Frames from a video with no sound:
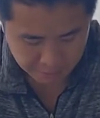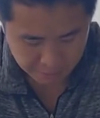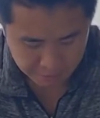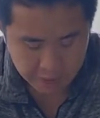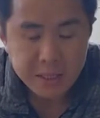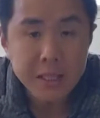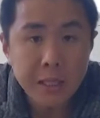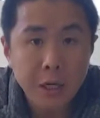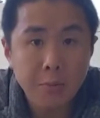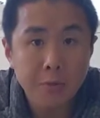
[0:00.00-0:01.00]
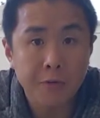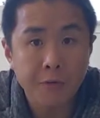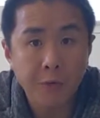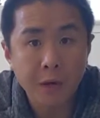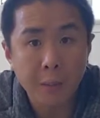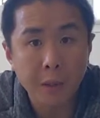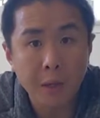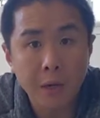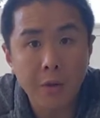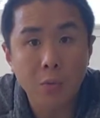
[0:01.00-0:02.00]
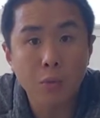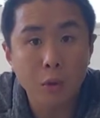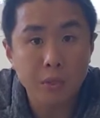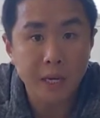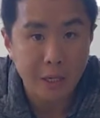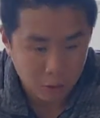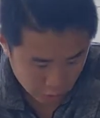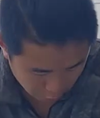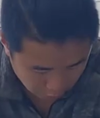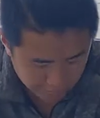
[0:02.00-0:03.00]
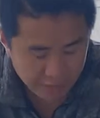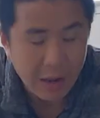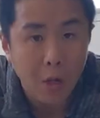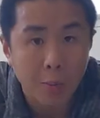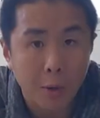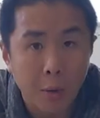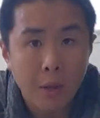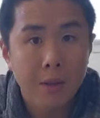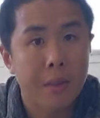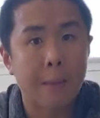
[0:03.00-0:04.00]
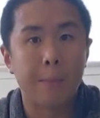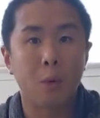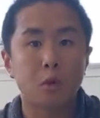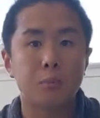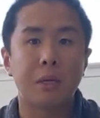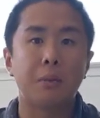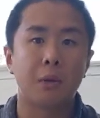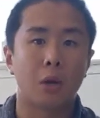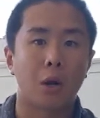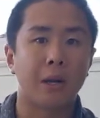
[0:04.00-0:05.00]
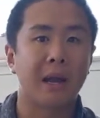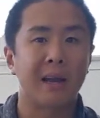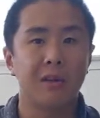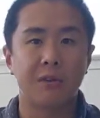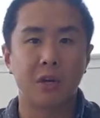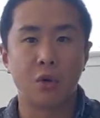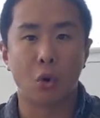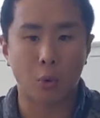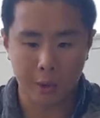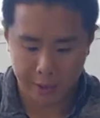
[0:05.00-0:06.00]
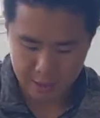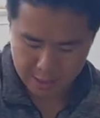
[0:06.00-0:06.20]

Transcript: But this can help to free up a lot of the rotators around the elbow that most people are kind of ignoring.